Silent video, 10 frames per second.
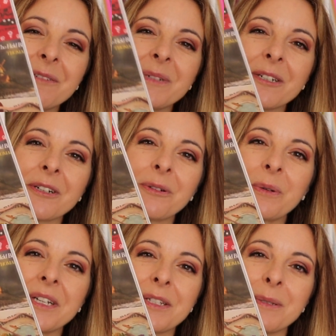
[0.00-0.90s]
we are
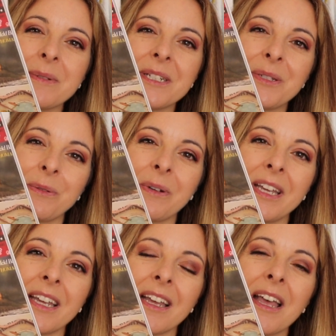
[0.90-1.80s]
going to be
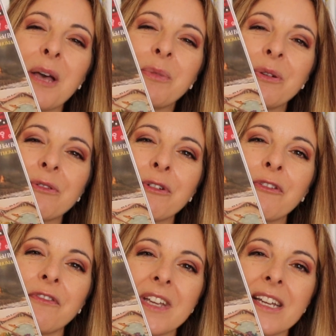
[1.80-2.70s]
doing
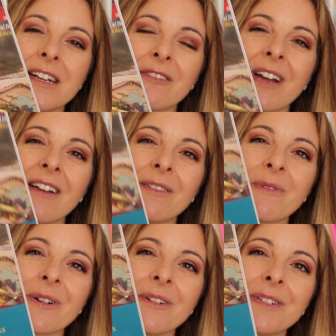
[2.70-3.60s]
Beautiful Feet Around the
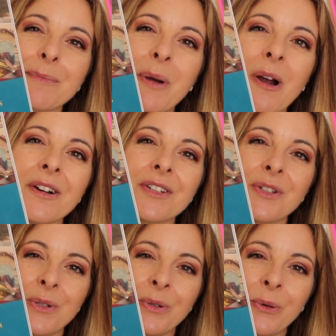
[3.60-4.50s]
World, Part
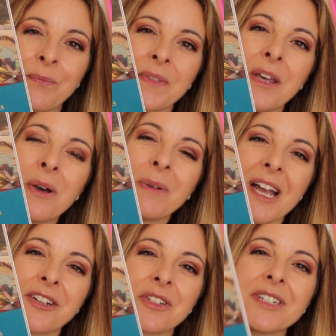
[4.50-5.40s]
2. We
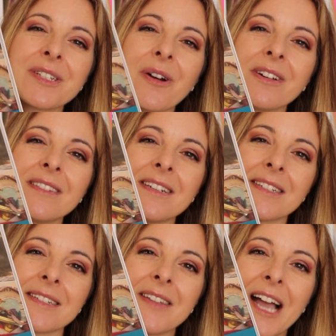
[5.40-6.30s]
actually started
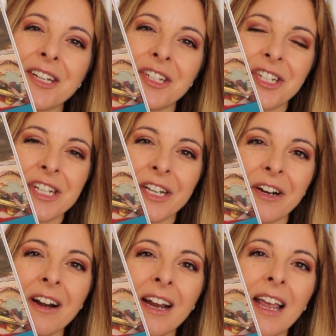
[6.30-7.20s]
this last
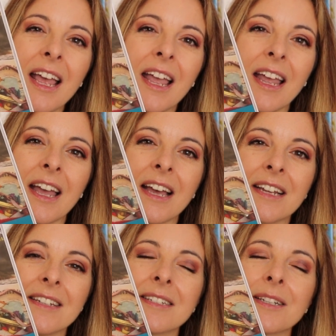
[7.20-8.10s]
year,
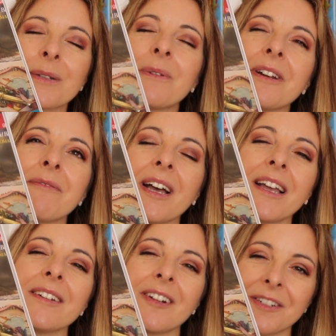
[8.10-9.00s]
and this is one of
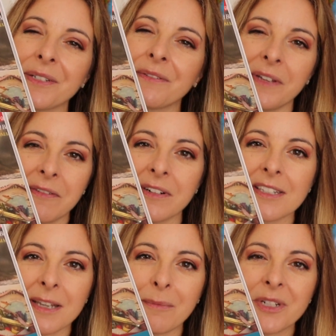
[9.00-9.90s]
my daughter's
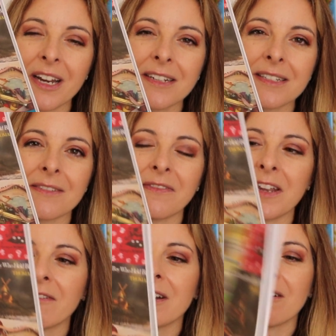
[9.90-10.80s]
favorite subjects,
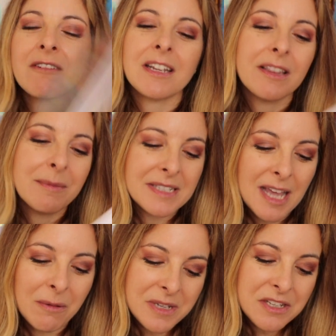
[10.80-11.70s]
favorite curriculums
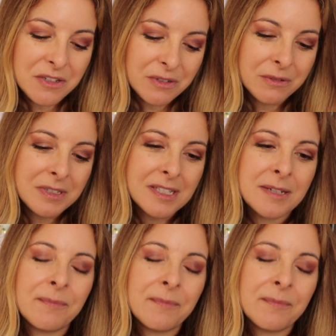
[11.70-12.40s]
that we used.